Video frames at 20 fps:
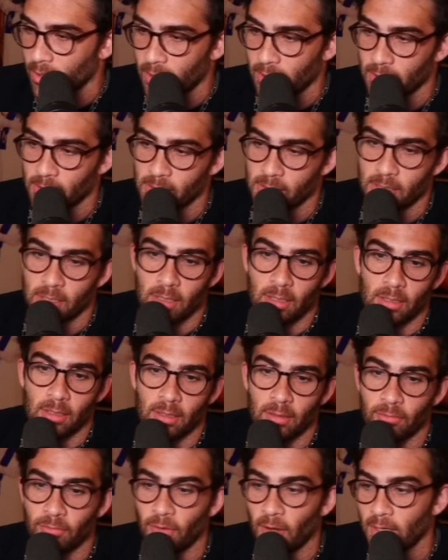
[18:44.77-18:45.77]
It is
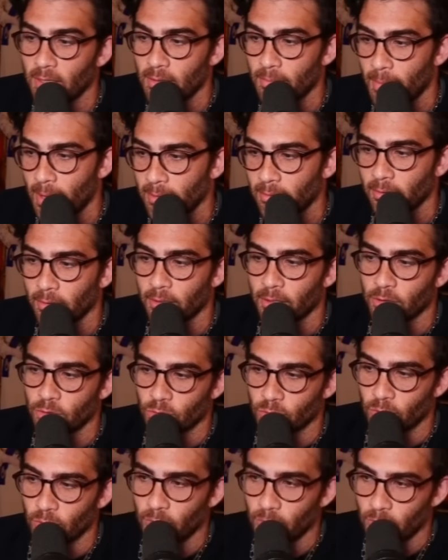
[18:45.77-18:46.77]
fundamentally
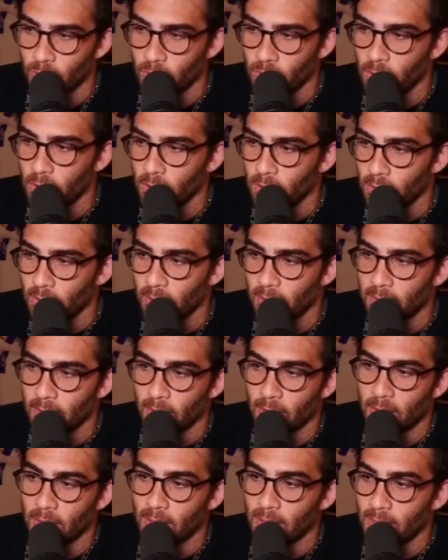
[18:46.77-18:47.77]
true that
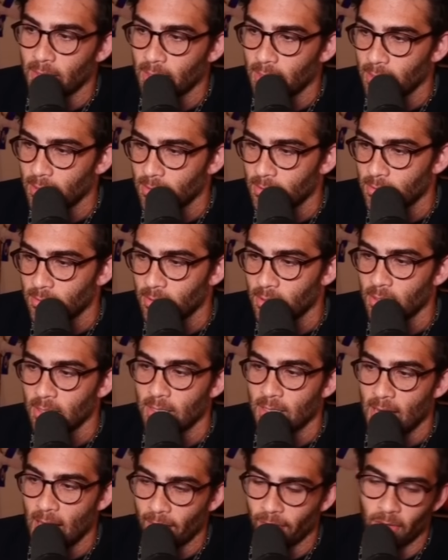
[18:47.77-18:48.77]
there needs to
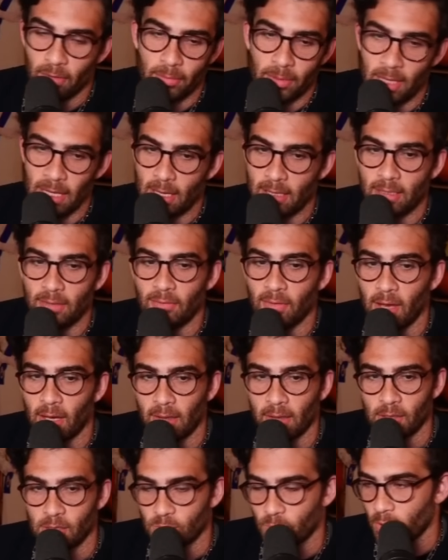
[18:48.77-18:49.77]
never be any
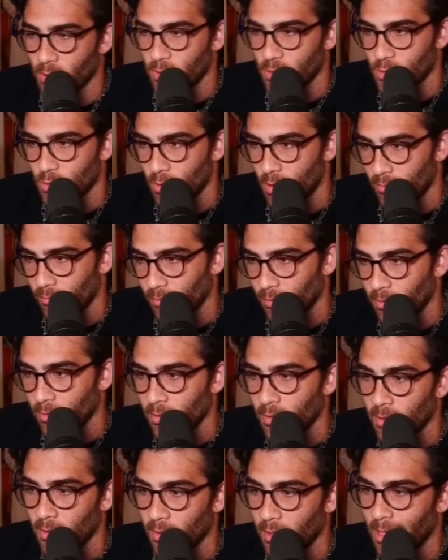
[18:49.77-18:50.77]
violence whatsoever
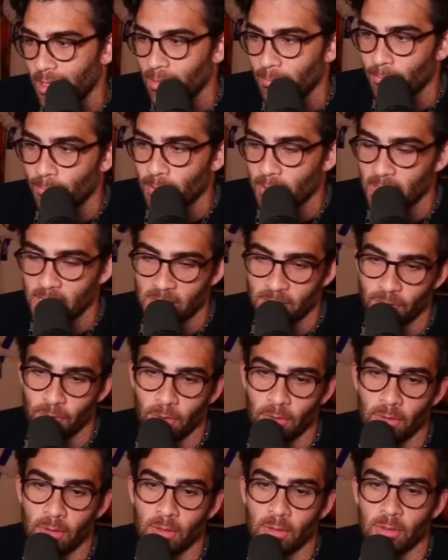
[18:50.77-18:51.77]
and a
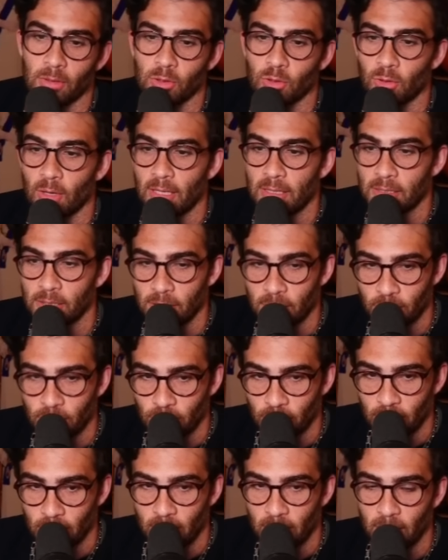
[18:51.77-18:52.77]
peaceful
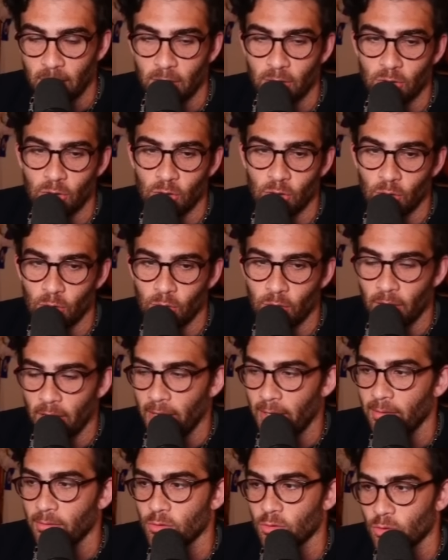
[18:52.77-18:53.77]
transition into
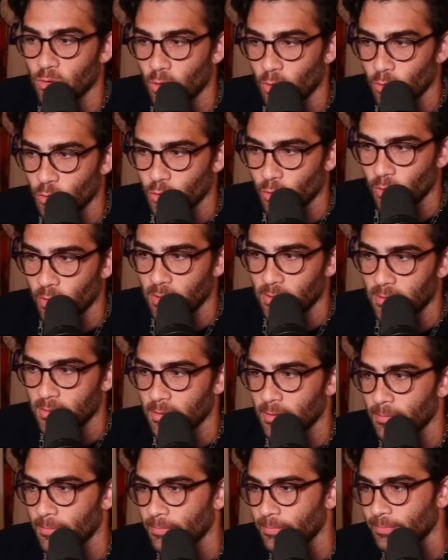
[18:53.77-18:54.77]
a
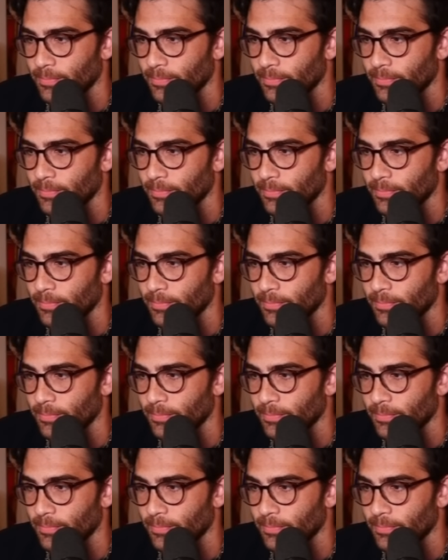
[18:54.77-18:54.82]
socialist